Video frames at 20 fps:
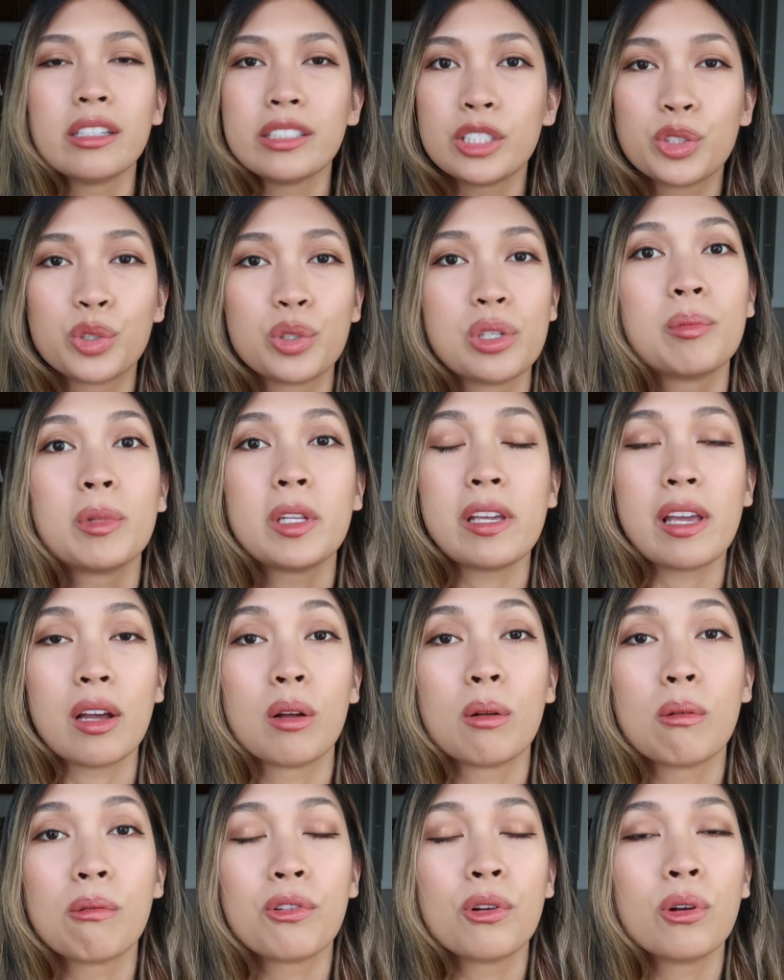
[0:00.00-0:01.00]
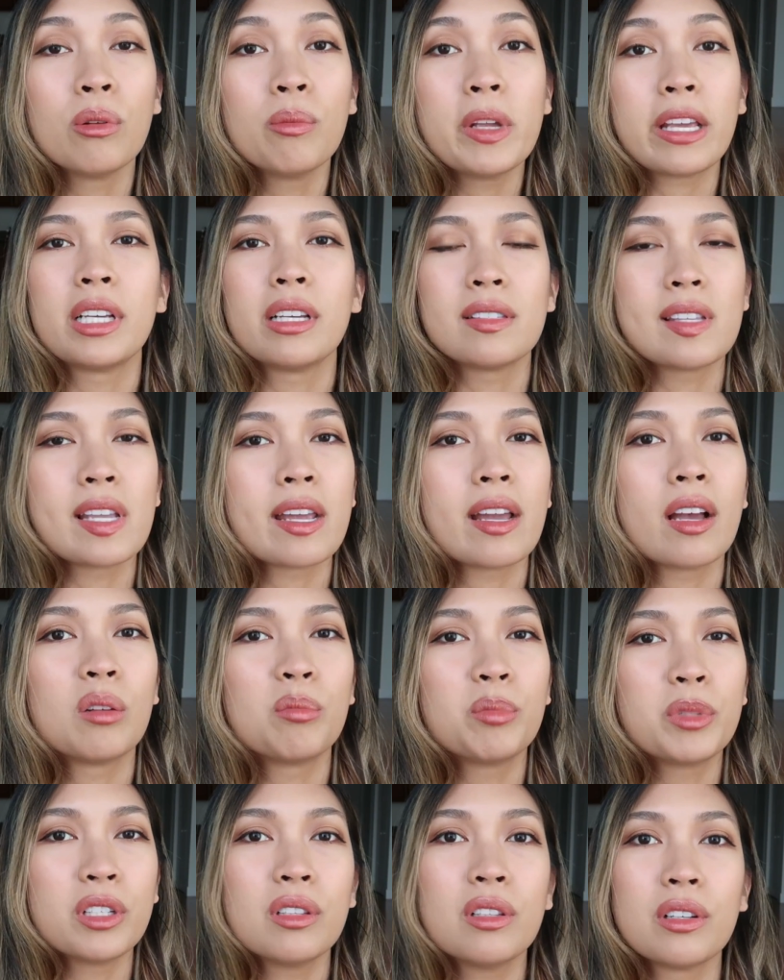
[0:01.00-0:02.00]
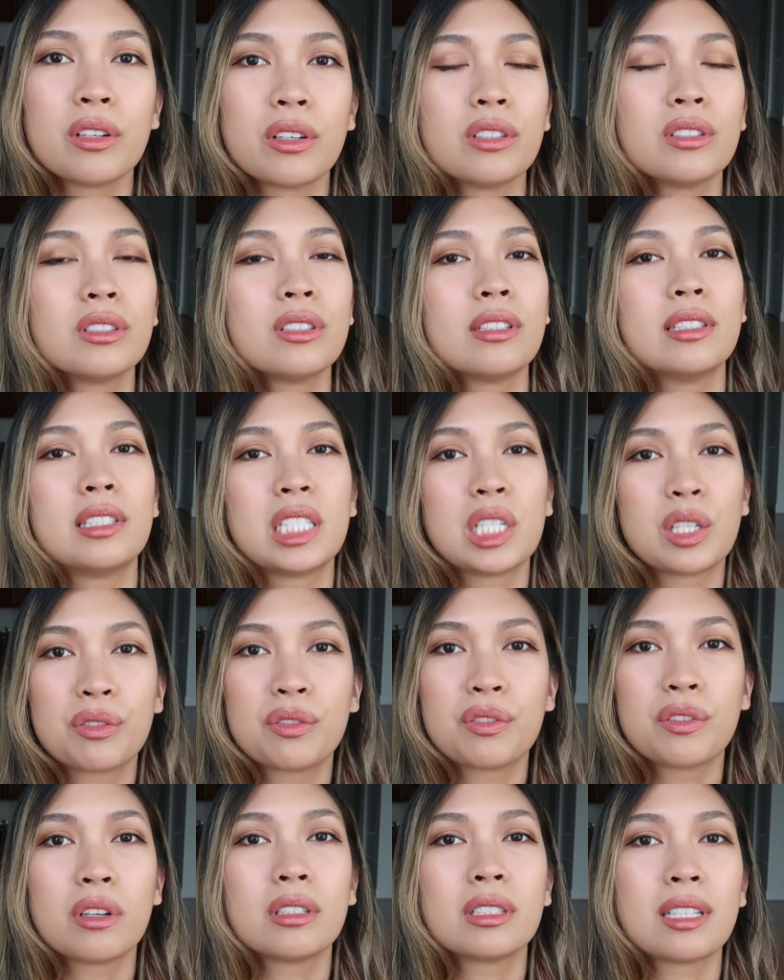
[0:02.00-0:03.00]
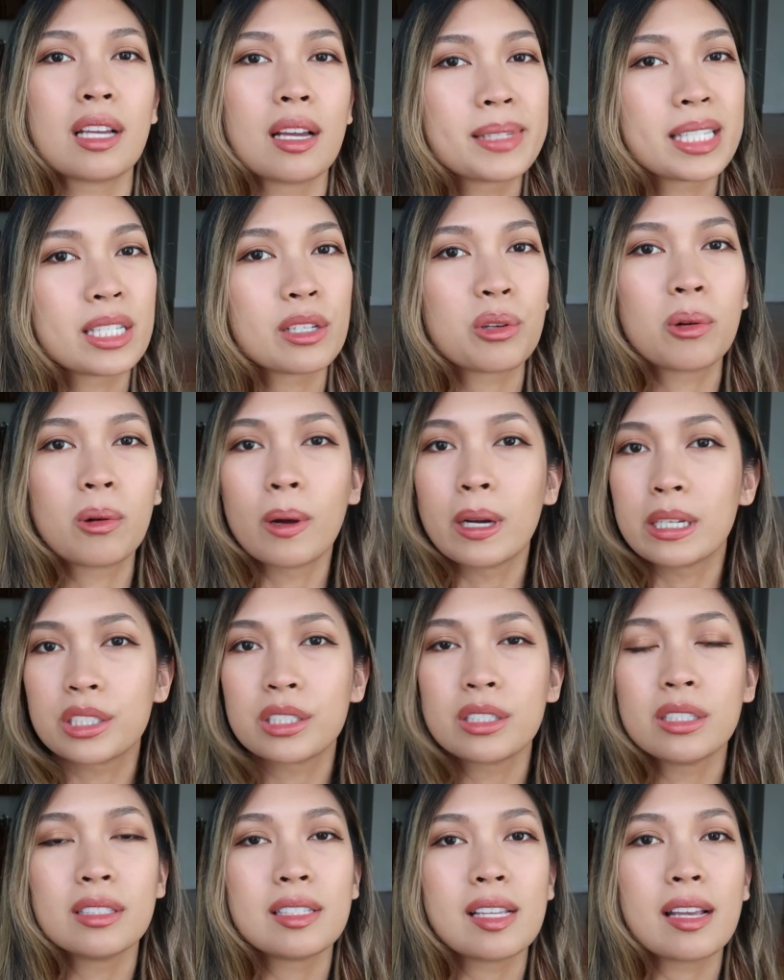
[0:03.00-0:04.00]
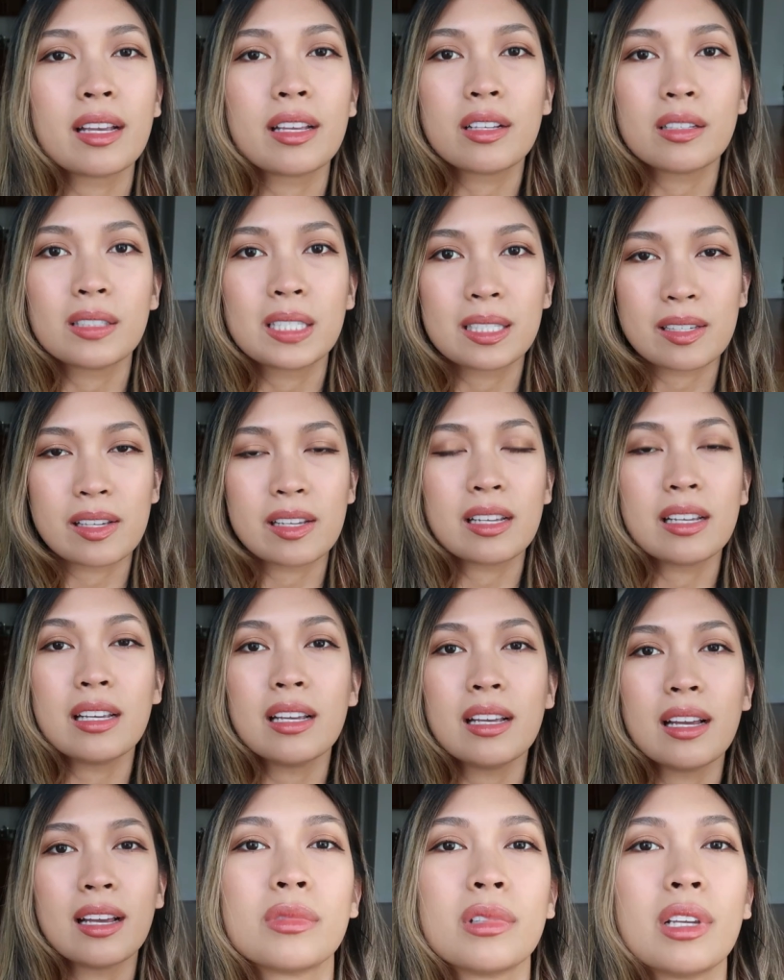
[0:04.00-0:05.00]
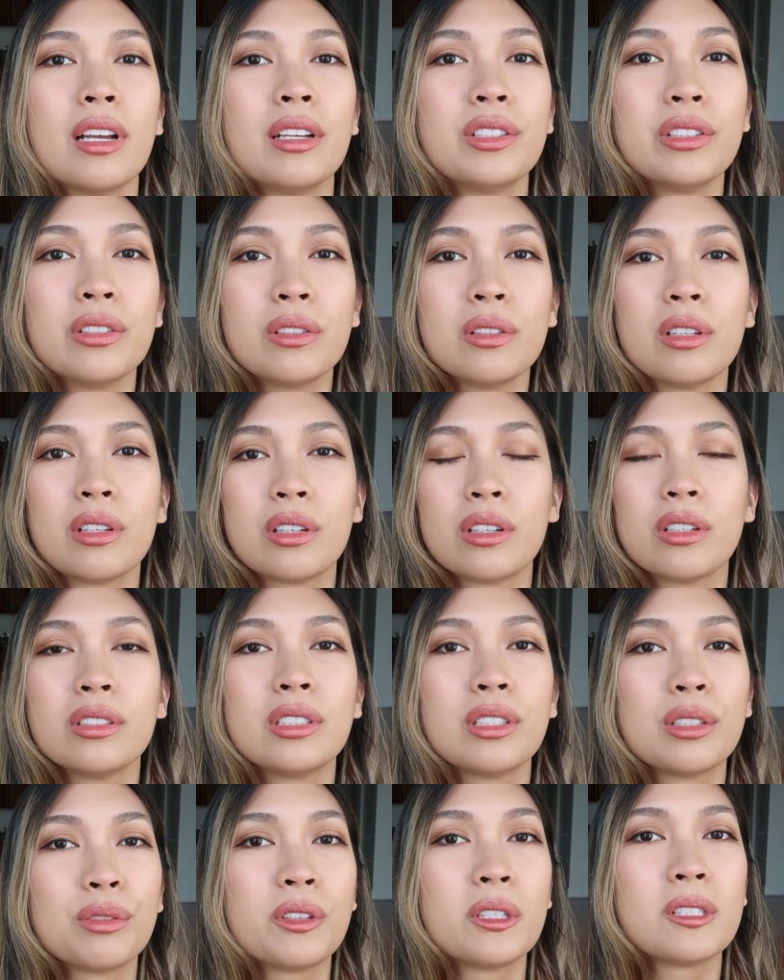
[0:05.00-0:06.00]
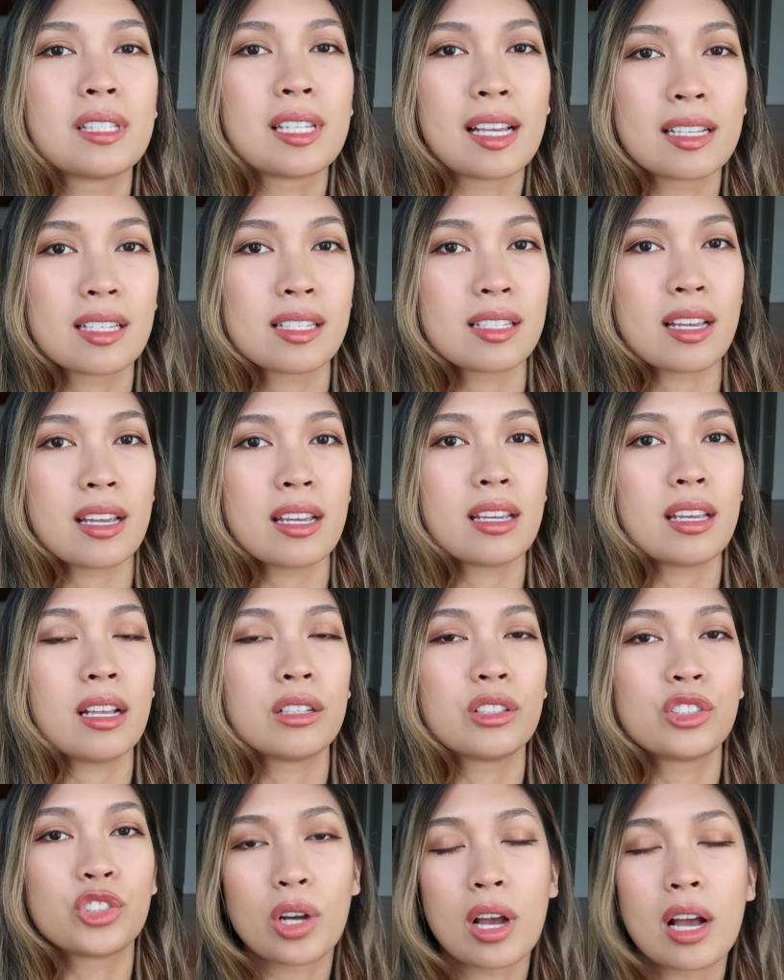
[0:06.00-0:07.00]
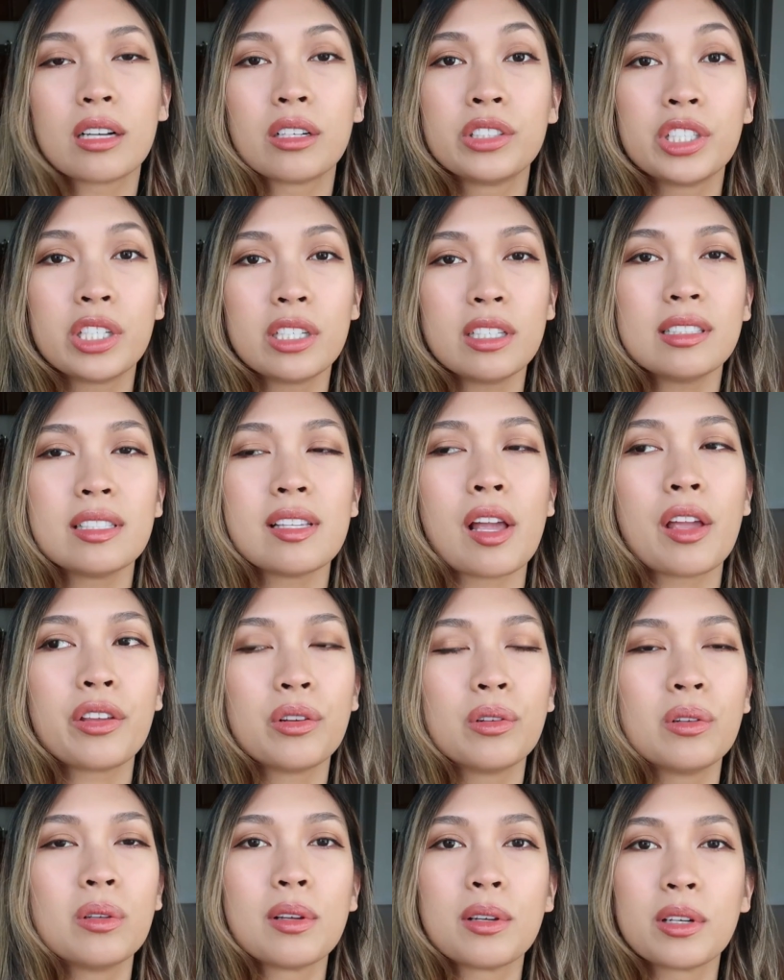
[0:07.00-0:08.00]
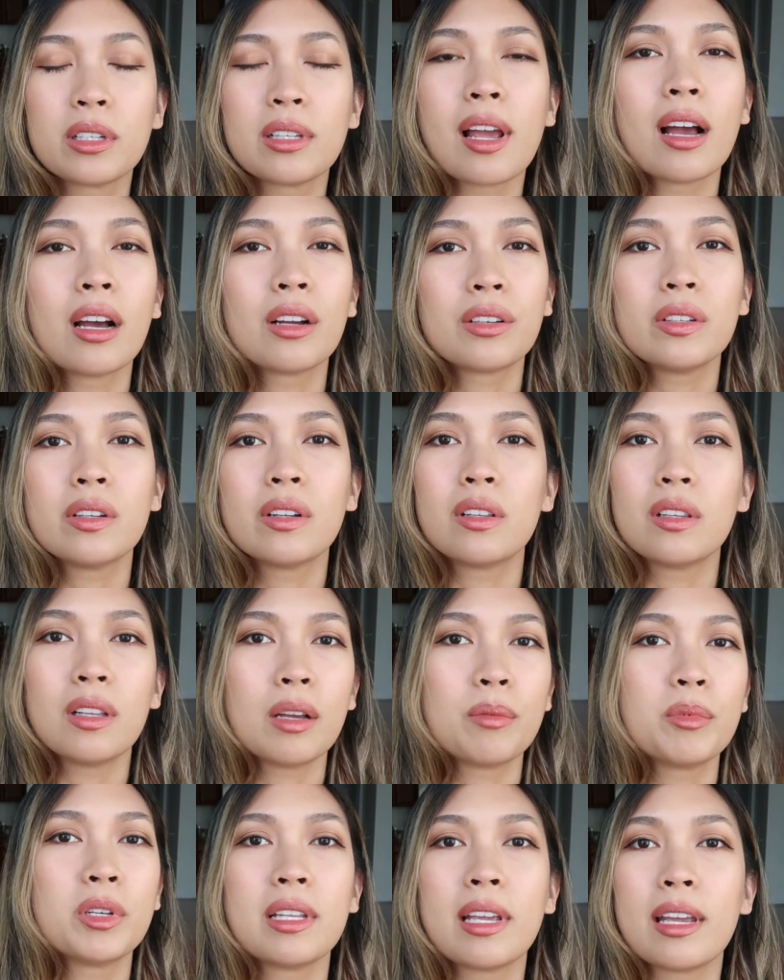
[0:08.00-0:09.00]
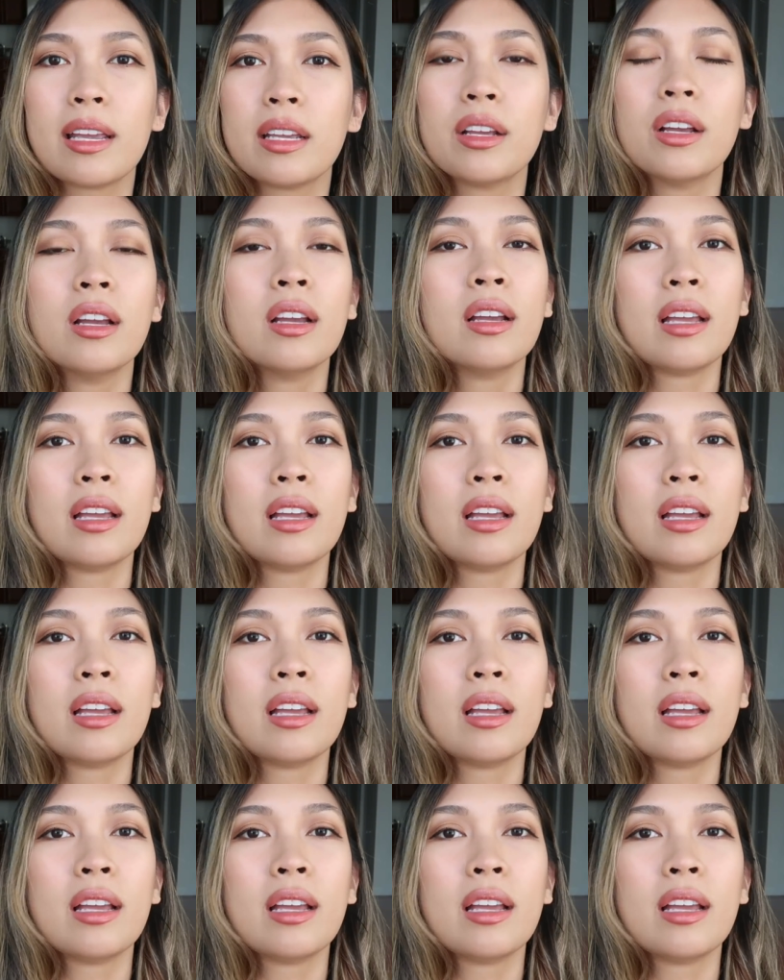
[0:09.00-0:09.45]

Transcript: extremely helpful because they help you learn the different types of questions that you see, and you'll learn different test taking strategies that you'll learn how to eliminate